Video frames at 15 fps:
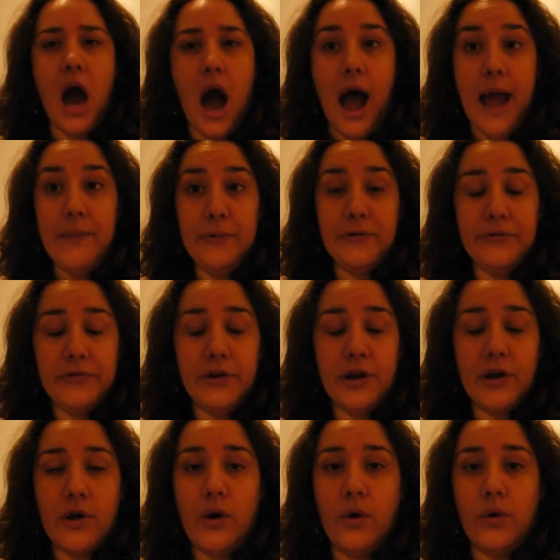I prefer
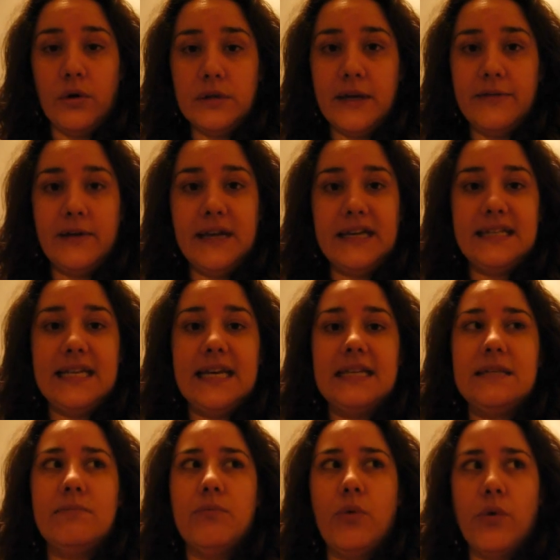it cold. I find it
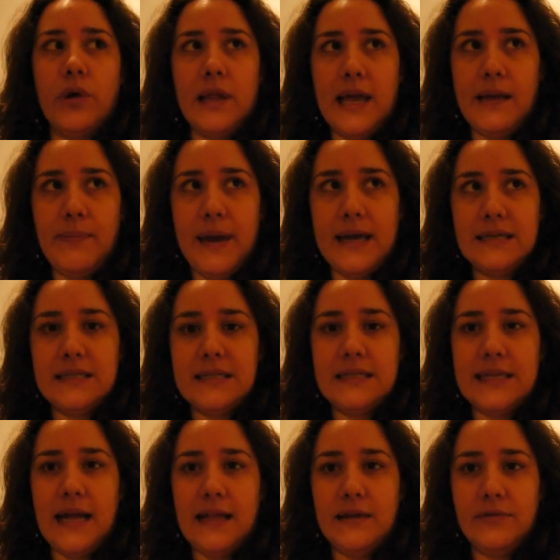tastes more like pasta
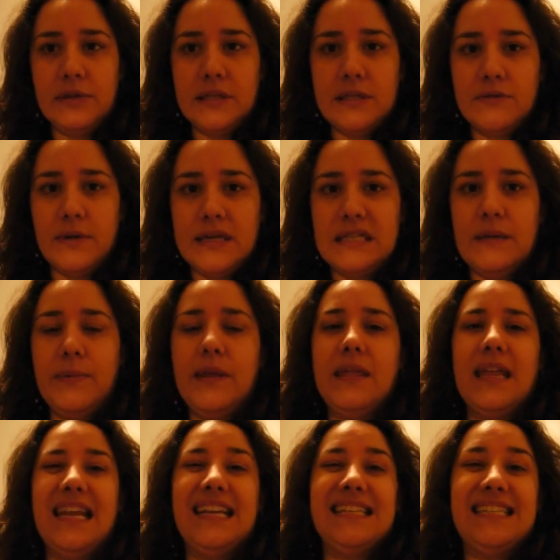salad with this recipe
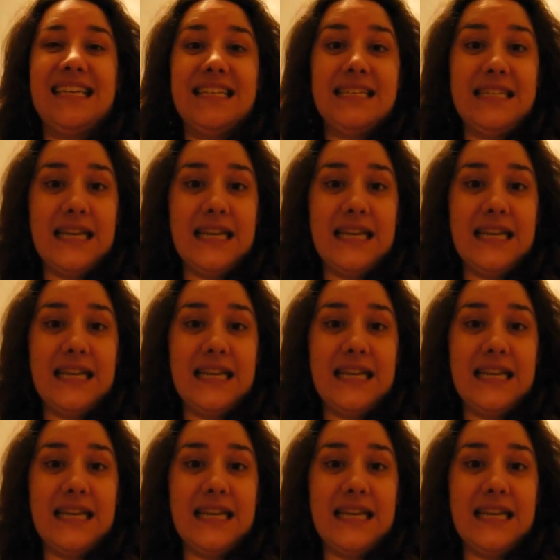than it does